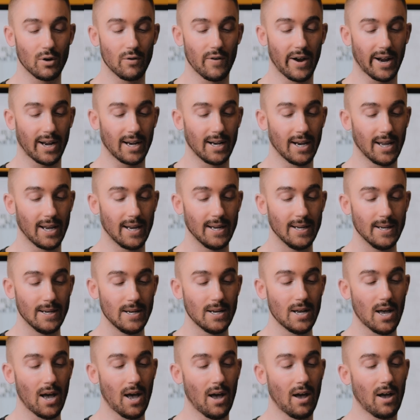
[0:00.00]
correctly
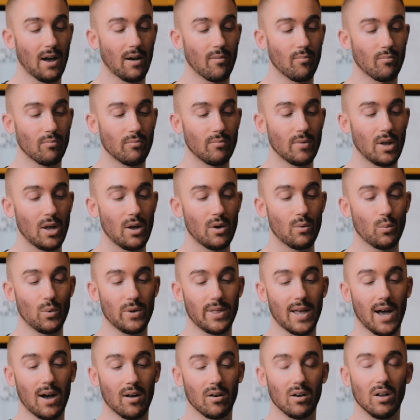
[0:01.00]

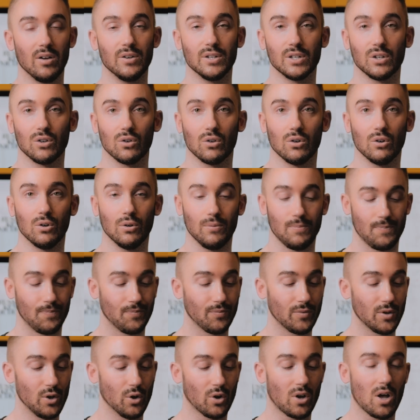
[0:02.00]
without loading your
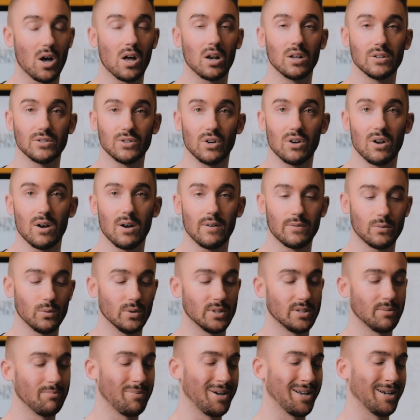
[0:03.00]
colours on
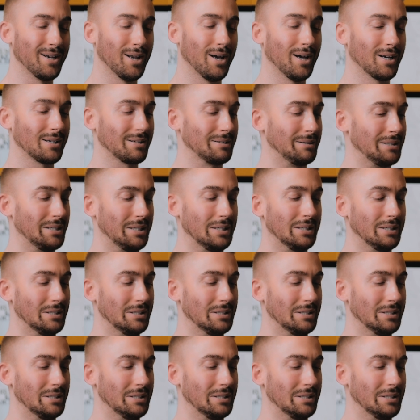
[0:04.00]
afterwards and being like,